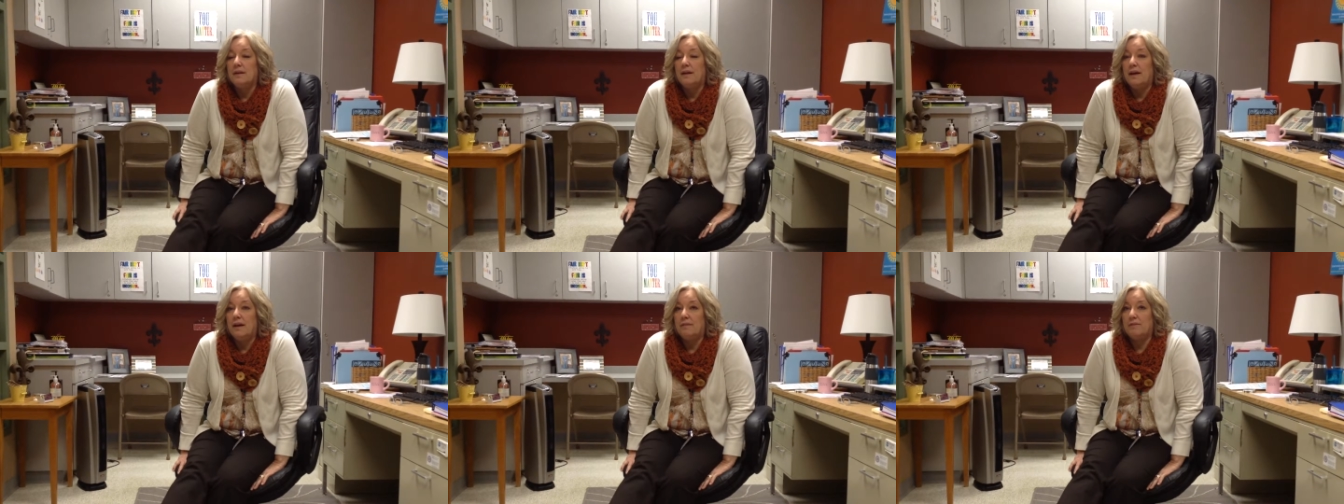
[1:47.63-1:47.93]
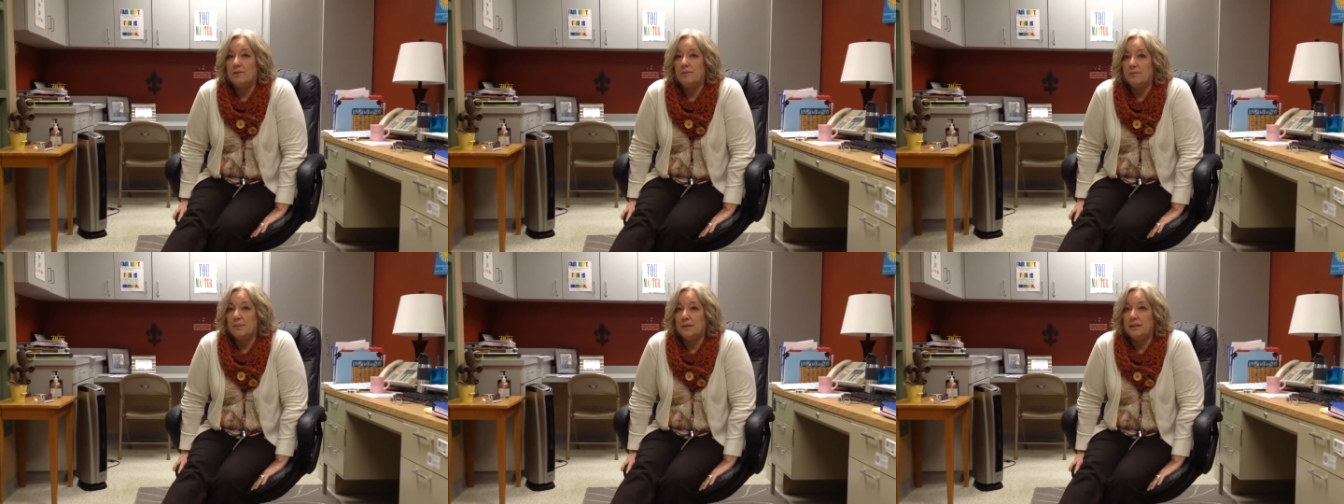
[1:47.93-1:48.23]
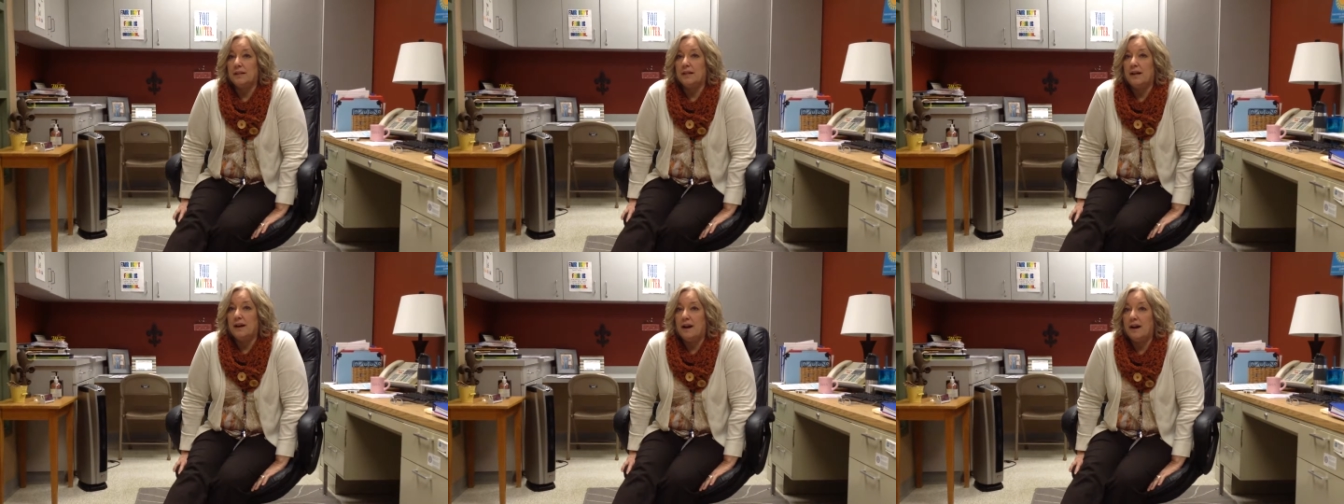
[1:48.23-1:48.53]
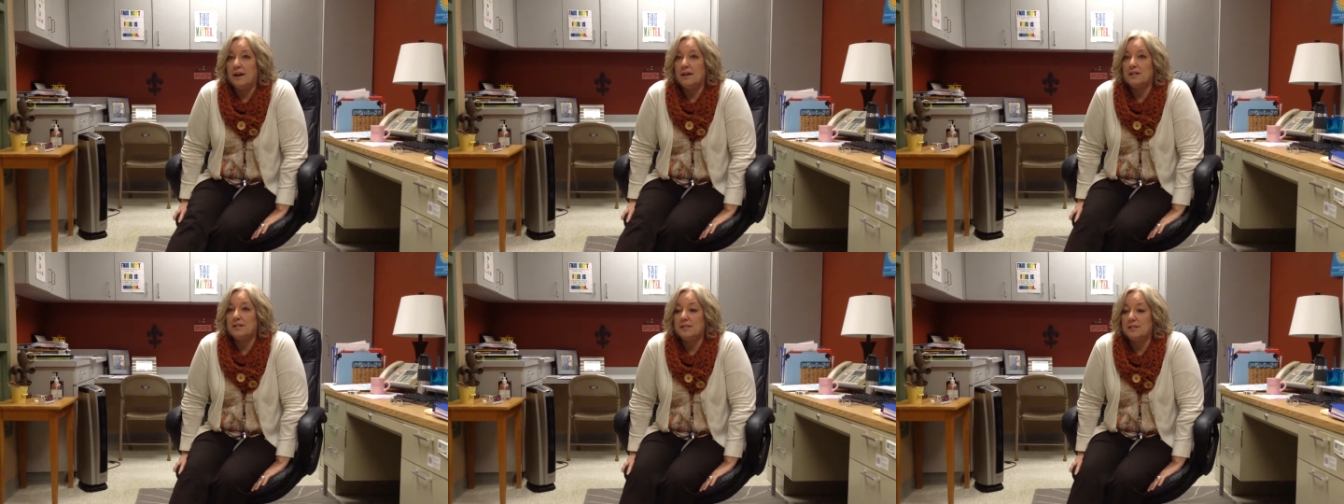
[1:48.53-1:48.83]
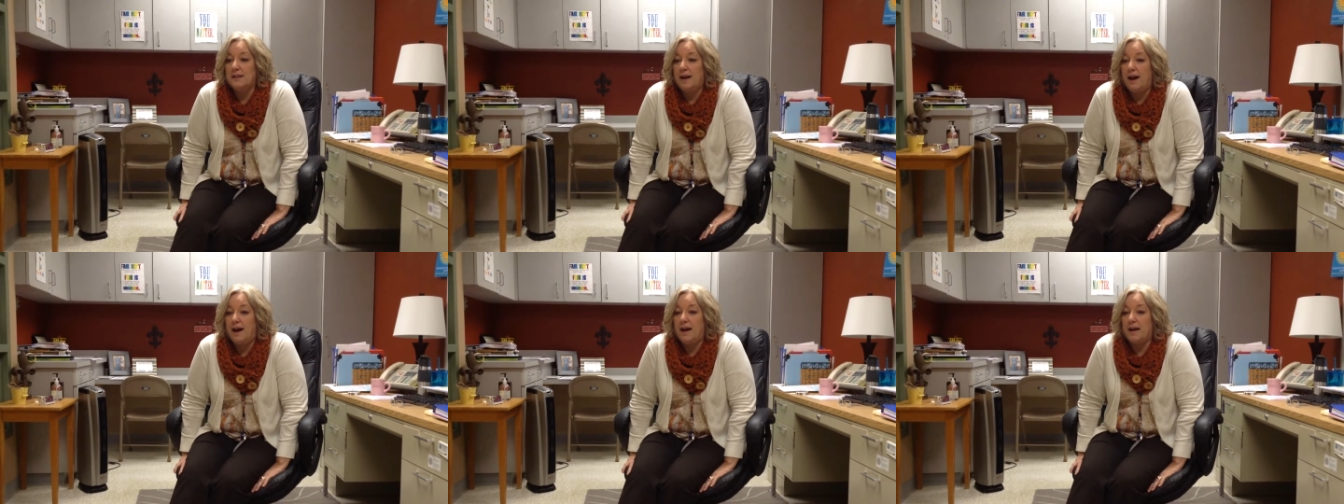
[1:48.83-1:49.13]
have a really hard
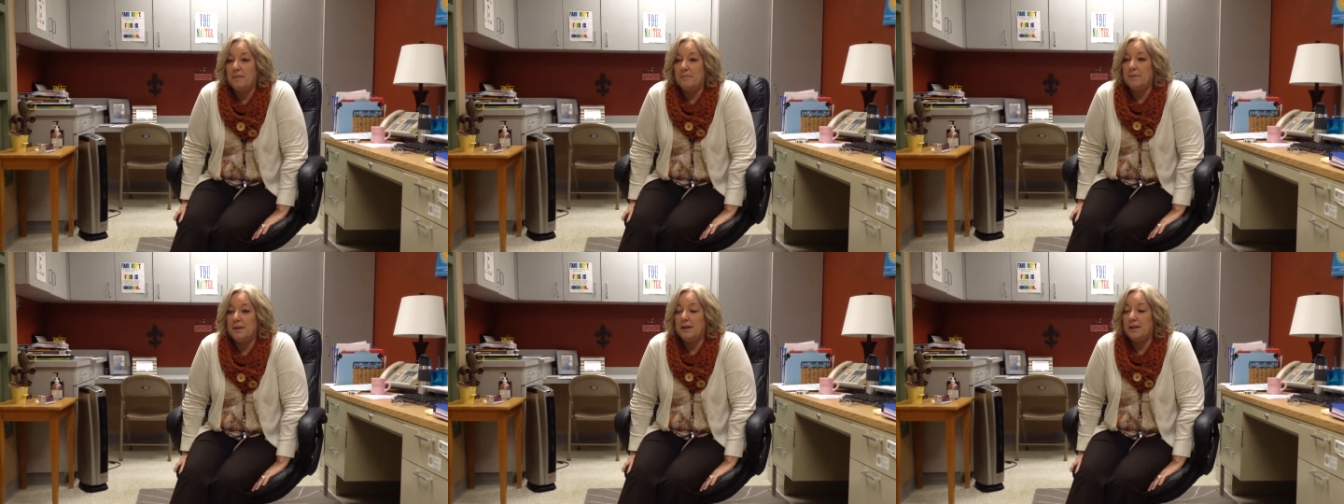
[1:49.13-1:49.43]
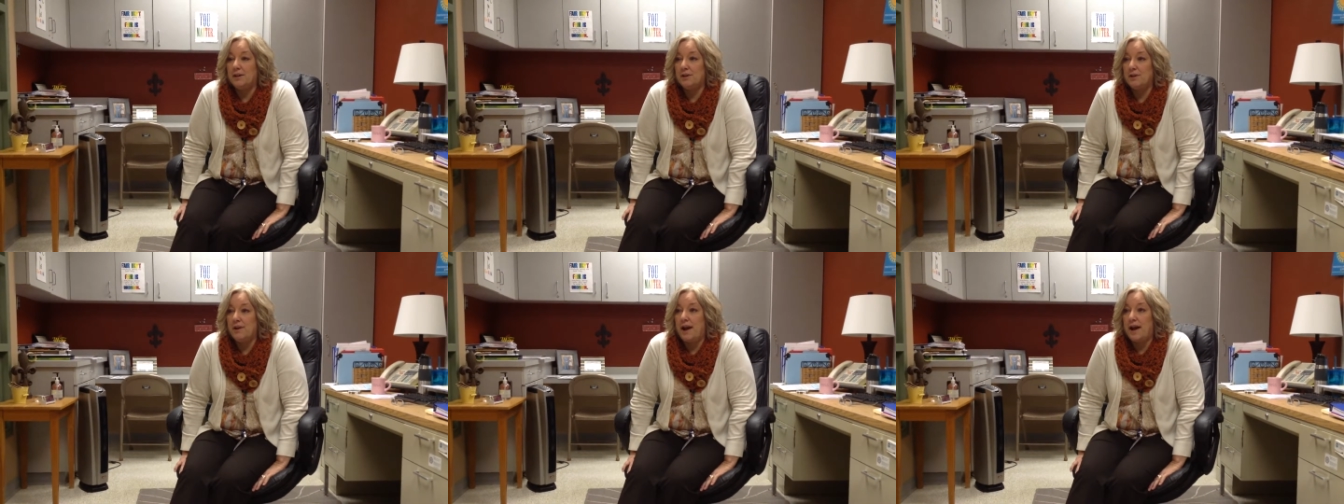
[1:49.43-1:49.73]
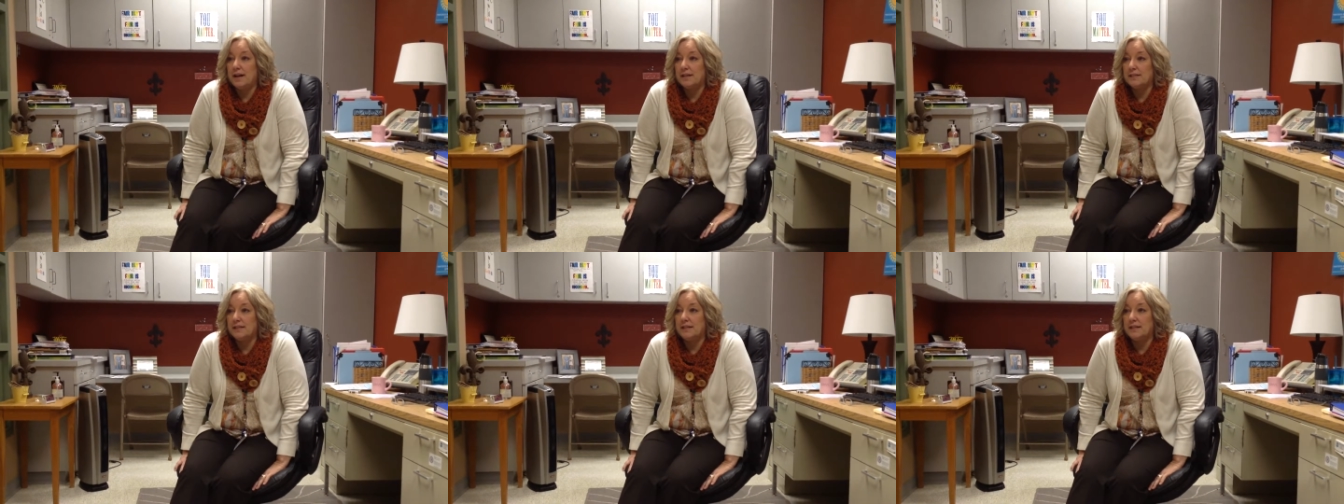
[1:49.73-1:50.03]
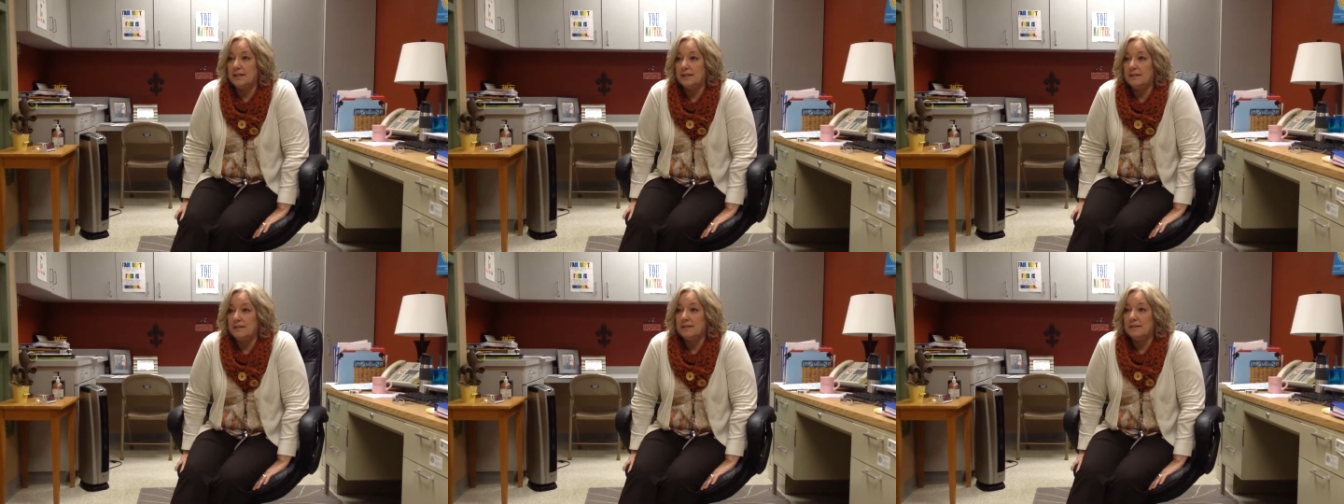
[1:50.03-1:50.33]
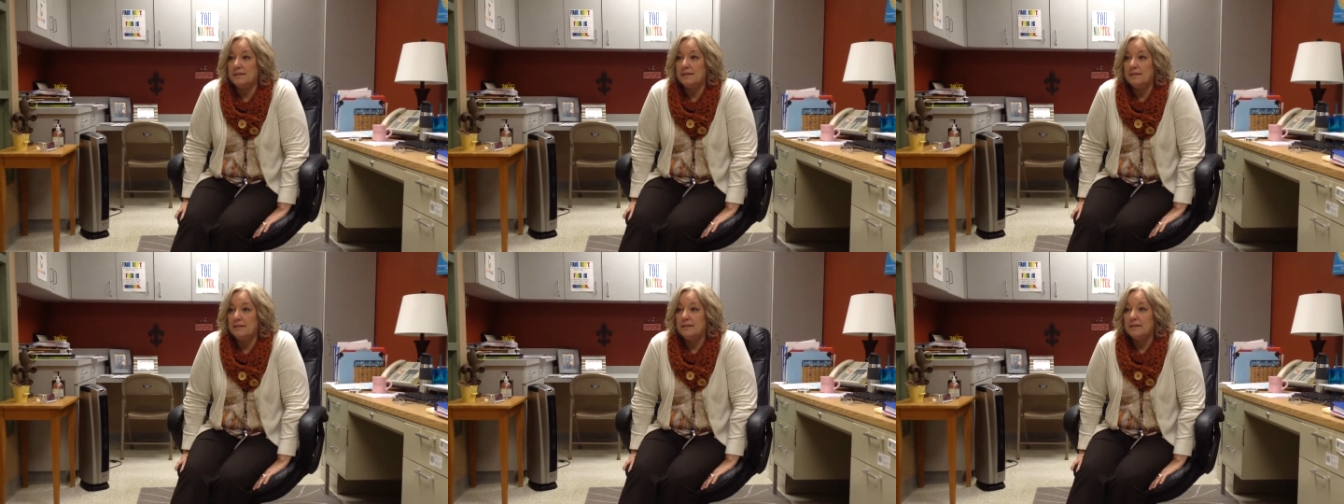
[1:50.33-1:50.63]
time interacting
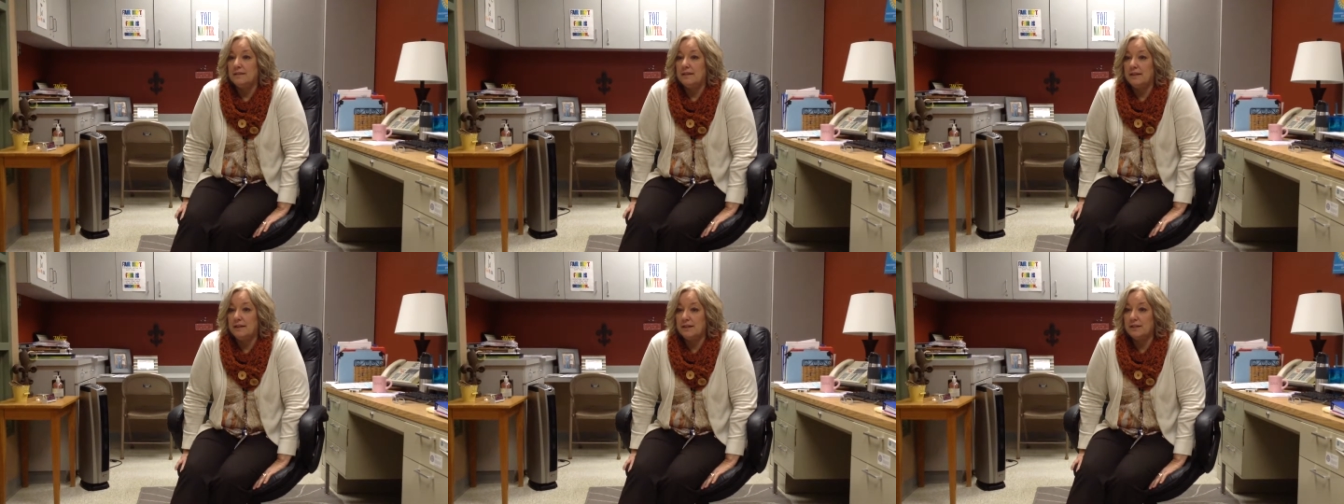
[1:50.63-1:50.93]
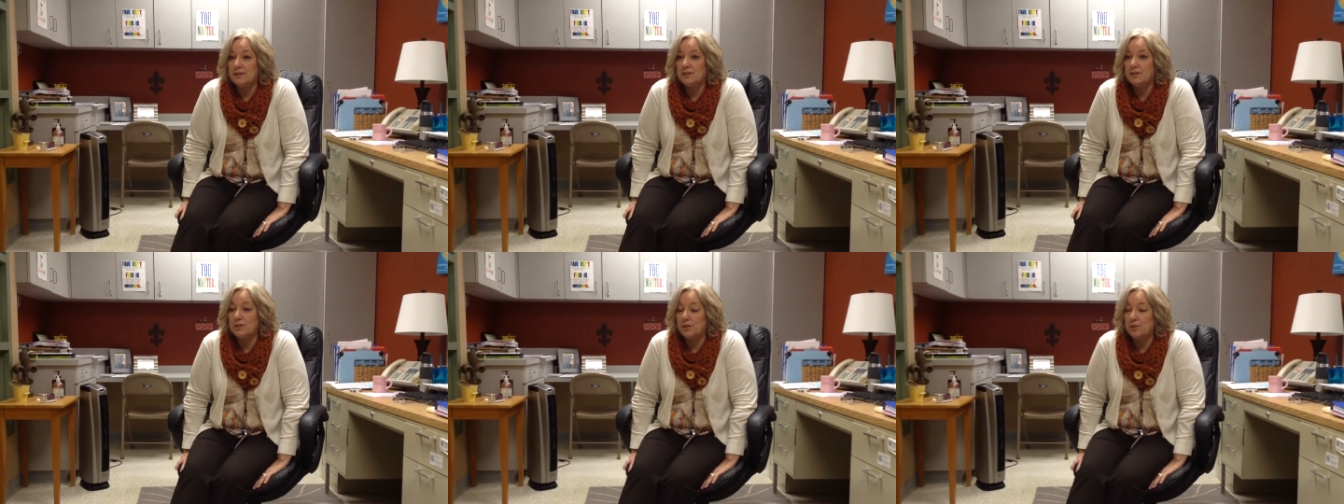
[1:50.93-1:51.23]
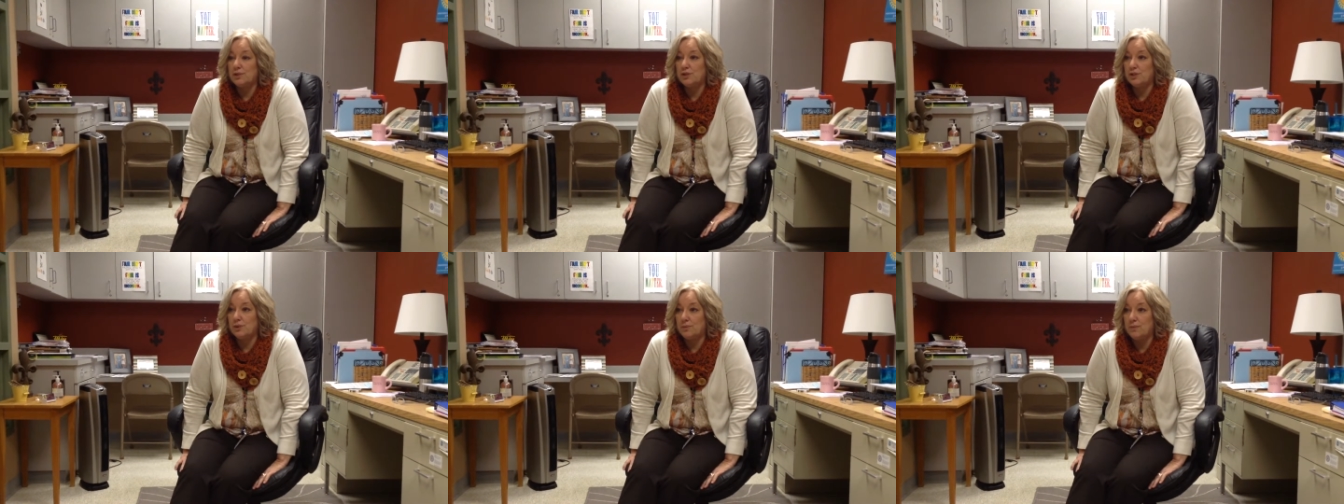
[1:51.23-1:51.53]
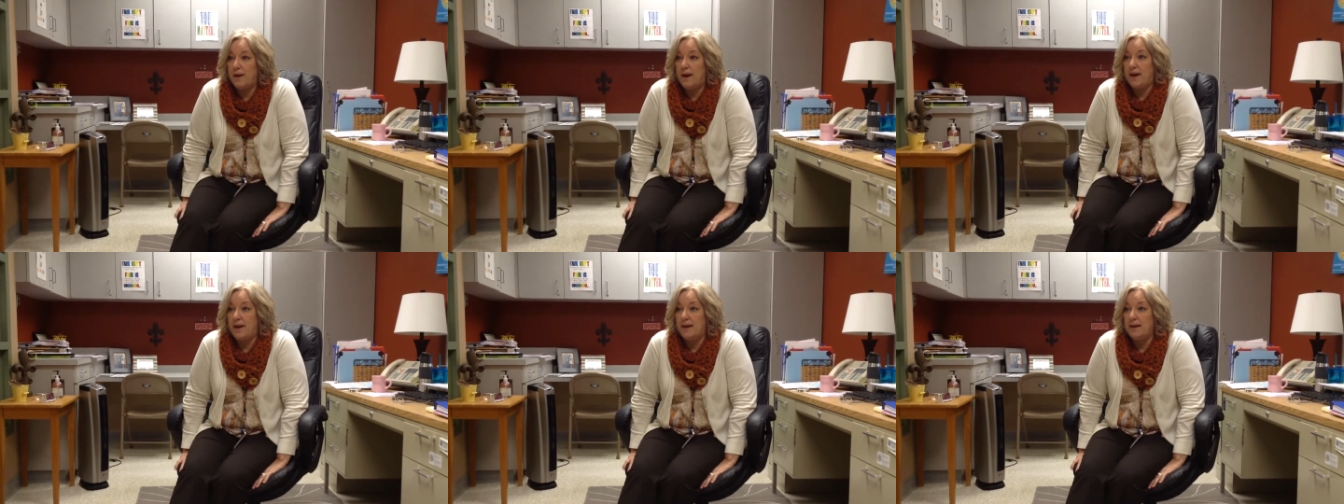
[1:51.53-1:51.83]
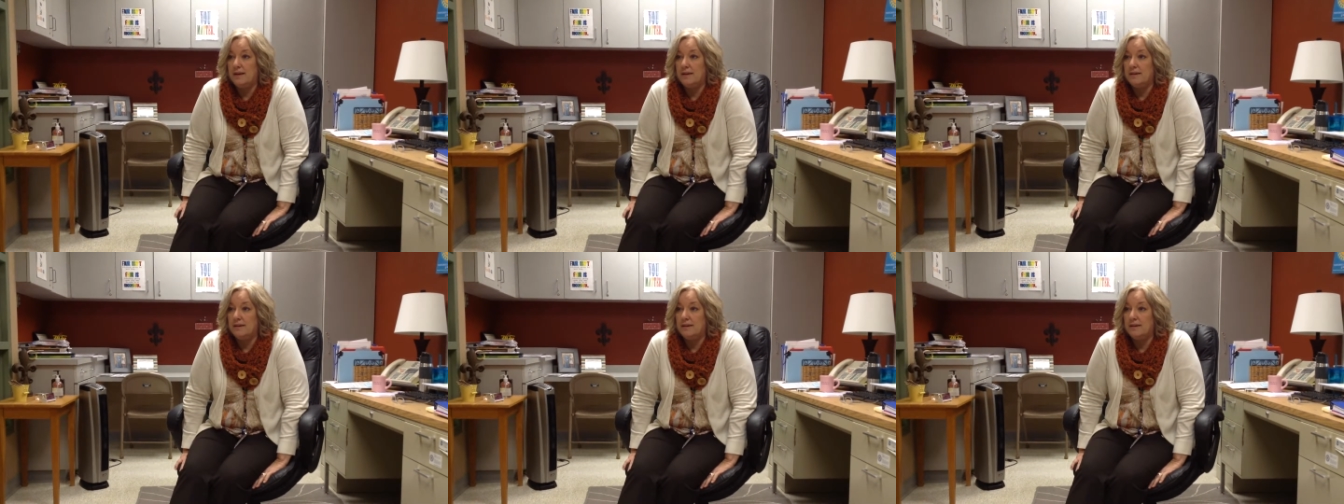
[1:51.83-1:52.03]
in a social way,